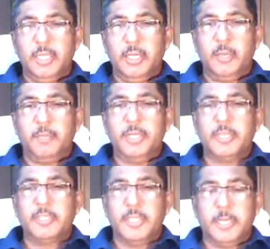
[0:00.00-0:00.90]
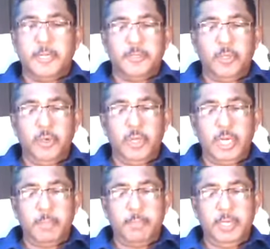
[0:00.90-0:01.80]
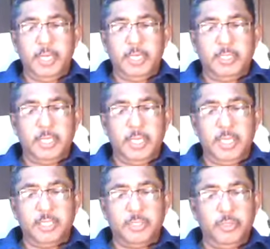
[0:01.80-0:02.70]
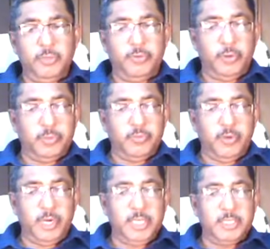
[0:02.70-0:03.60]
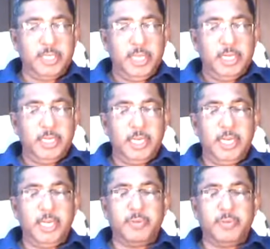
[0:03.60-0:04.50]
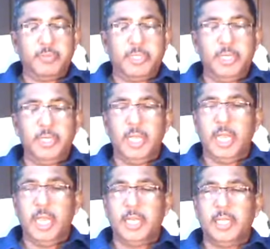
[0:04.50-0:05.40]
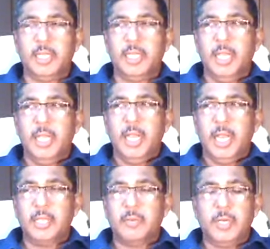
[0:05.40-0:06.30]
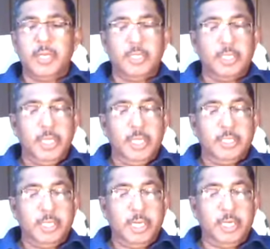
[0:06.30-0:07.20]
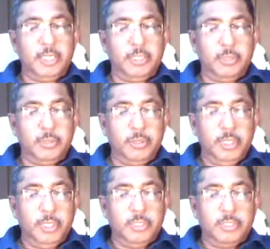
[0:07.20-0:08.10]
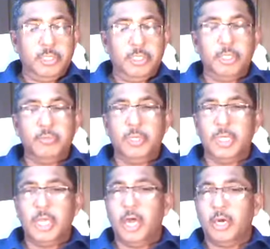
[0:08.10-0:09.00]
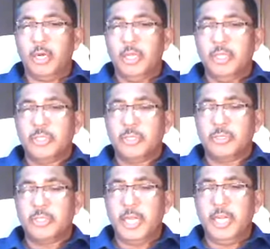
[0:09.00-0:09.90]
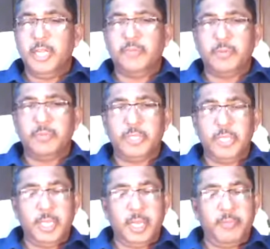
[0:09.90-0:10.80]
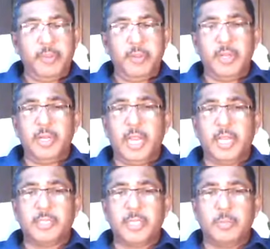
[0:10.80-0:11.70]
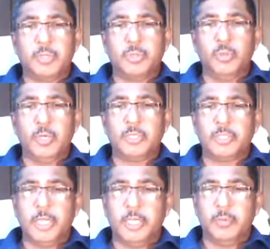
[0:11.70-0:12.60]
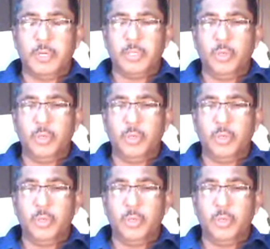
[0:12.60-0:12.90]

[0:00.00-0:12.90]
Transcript: Uh, Peter said. So repentance is twofold. One is turning from sin, and the other one is turning to serve God. So turning from sin. And we read in Acts chapter 2, verse 31.